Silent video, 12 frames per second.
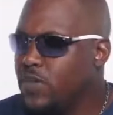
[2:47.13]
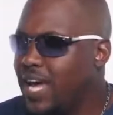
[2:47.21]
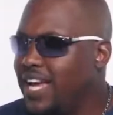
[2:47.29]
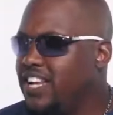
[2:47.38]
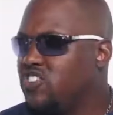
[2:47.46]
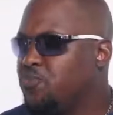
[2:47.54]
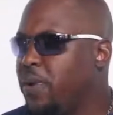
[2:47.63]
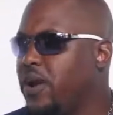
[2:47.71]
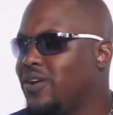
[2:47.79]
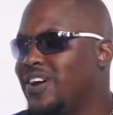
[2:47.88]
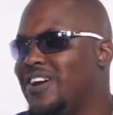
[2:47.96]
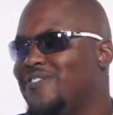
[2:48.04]
In the
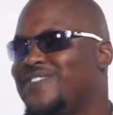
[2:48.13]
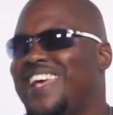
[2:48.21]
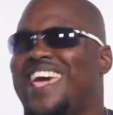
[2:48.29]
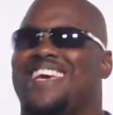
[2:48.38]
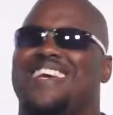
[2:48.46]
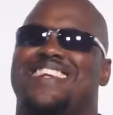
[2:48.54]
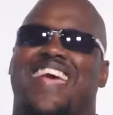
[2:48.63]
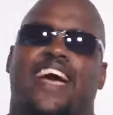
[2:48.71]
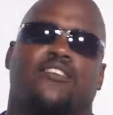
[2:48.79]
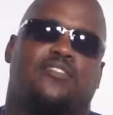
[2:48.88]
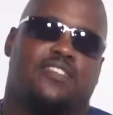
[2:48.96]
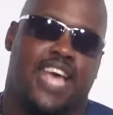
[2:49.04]
spirit of taking
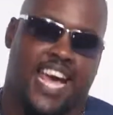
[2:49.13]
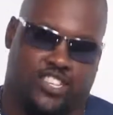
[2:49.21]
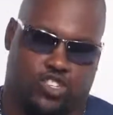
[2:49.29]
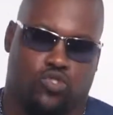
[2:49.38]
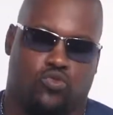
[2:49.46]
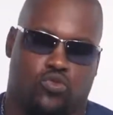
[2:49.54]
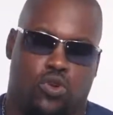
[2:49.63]
down statues,